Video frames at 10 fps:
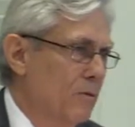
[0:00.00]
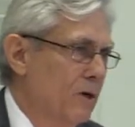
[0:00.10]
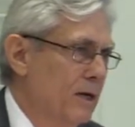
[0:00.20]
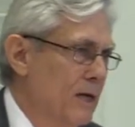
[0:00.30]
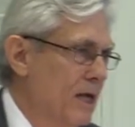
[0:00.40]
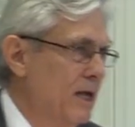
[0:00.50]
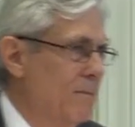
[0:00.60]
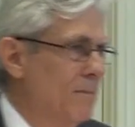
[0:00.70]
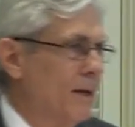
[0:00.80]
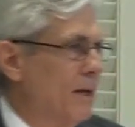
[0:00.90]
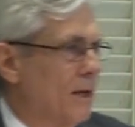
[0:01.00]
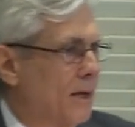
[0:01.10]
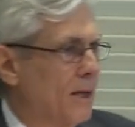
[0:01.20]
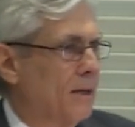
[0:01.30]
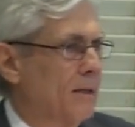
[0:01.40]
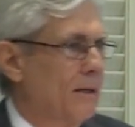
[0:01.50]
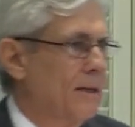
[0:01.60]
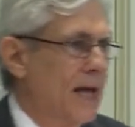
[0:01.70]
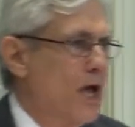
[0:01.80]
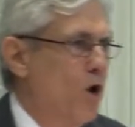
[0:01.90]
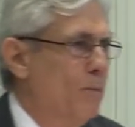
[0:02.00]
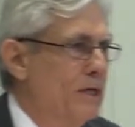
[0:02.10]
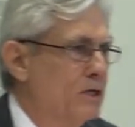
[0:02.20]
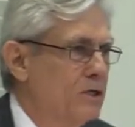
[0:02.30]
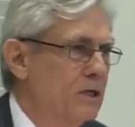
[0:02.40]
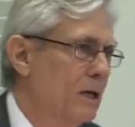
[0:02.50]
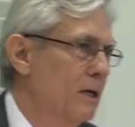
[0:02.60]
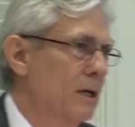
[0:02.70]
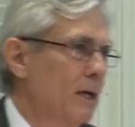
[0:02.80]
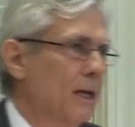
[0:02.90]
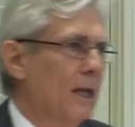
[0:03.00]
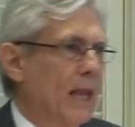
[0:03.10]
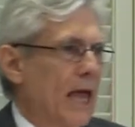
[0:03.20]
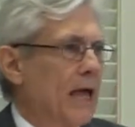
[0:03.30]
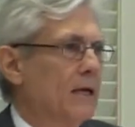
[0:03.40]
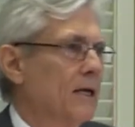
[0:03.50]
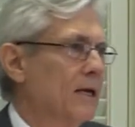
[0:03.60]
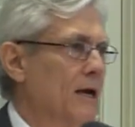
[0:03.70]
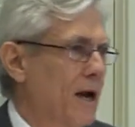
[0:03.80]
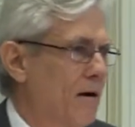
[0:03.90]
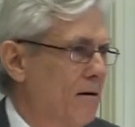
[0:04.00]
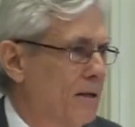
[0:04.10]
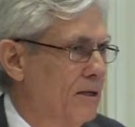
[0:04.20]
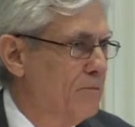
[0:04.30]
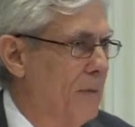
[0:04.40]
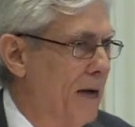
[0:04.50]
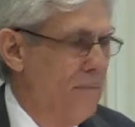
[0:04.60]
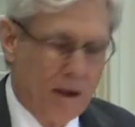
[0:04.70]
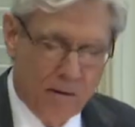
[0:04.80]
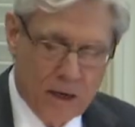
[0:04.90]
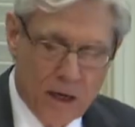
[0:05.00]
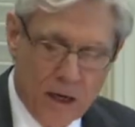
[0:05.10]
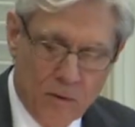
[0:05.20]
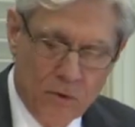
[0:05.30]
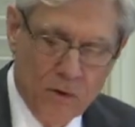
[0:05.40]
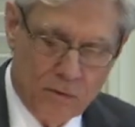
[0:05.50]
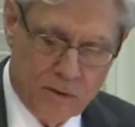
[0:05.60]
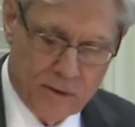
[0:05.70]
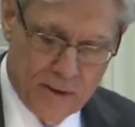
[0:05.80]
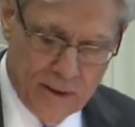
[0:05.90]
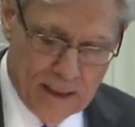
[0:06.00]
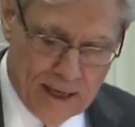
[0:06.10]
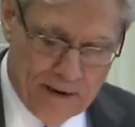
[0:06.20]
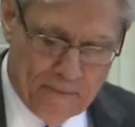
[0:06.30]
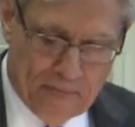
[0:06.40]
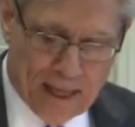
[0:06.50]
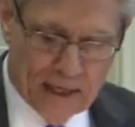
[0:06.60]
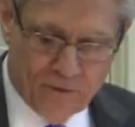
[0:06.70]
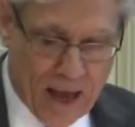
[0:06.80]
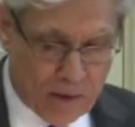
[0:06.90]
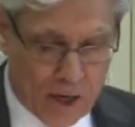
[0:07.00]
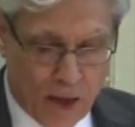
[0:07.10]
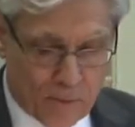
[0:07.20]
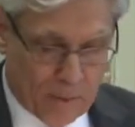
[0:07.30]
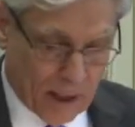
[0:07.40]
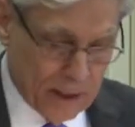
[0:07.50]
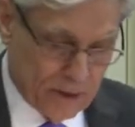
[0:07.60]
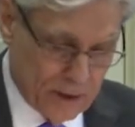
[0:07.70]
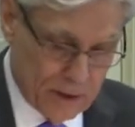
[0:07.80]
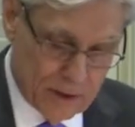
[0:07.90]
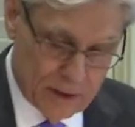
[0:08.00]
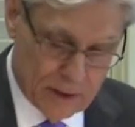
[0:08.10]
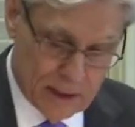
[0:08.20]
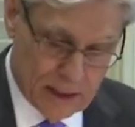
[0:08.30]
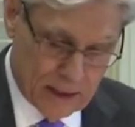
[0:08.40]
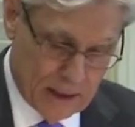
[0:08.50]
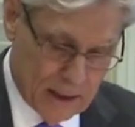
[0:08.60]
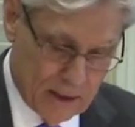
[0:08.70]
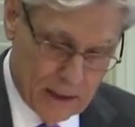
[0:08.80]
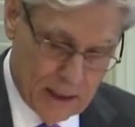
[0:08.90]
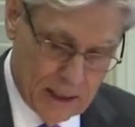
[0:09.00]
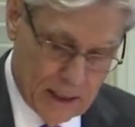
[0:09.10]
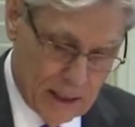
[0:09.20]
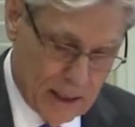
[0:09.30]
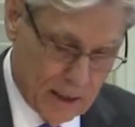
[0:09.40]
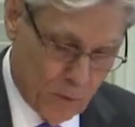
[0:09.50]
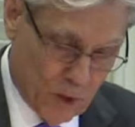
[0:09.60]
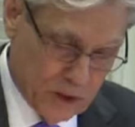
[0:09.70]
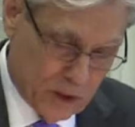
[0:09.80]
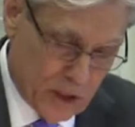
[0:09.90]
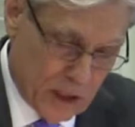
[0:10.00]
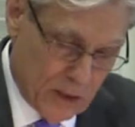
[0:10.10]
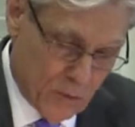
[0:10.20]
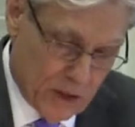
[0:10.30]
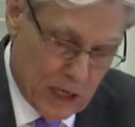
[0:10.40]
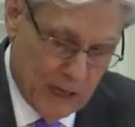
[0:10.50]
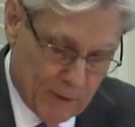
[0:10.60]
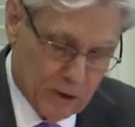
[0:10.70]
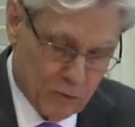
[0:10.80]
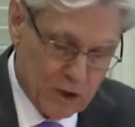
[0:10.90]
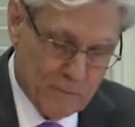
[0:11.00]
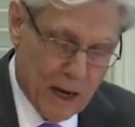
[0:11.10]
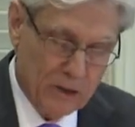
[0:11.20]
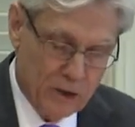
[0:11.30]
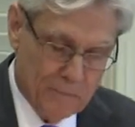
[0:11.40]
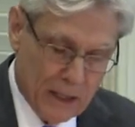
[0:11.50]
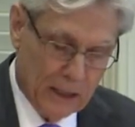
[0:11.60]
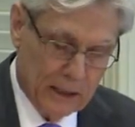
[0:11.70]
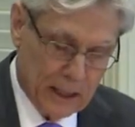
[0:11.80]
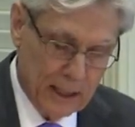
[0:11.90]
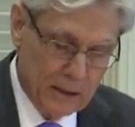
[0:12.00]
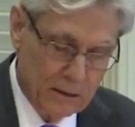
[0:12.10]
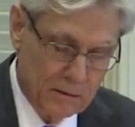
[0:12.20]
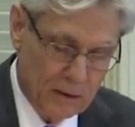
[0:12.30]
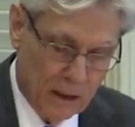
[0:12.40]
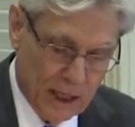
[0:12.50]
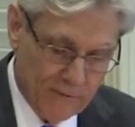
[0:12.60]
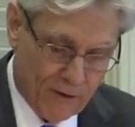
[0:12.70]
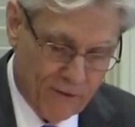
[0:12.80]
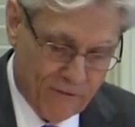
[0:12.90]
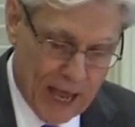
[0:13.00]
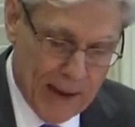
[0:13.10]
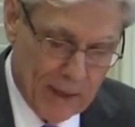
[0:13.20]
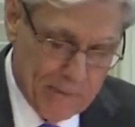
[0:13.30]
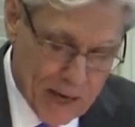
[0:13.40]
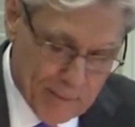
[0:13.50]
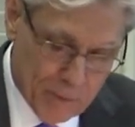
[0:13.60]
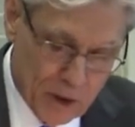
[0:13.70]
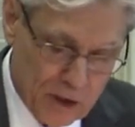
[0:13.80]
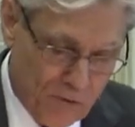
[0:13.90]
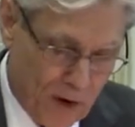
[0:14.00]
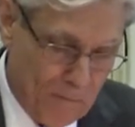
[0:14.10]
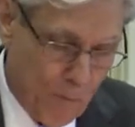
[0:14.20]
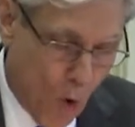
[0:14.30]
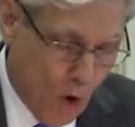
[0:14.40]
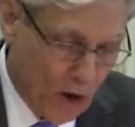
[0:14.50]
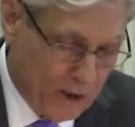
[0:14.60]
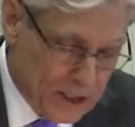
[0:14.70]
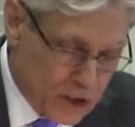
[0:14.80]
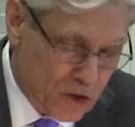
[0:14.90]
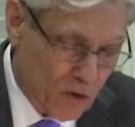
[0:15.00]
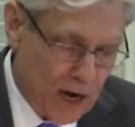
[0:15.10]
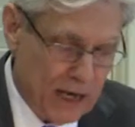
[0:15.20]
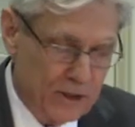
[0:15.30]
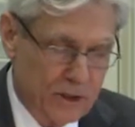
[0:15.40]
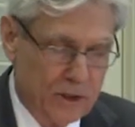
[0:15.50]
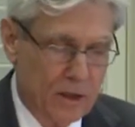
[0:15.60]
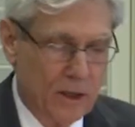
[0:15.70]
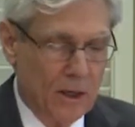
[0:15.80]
redeemed Naomi's land and inheritance by marrying Ruth. It's found in other places. It was the Redeemer's responsibility to deliver family members from mortal distress,